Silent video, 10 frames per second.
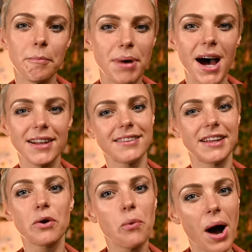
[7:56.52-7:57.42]
But
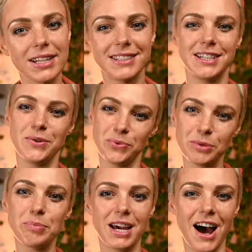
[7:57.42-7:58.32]
the quality
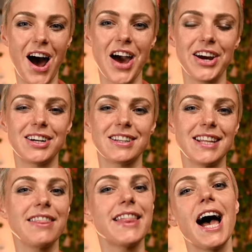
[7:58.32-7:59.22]
will be higher
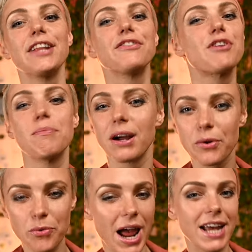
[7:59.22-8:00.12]
than that from a
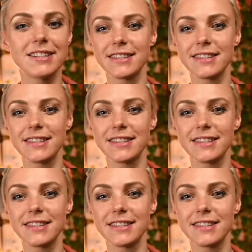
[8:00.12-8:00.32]
great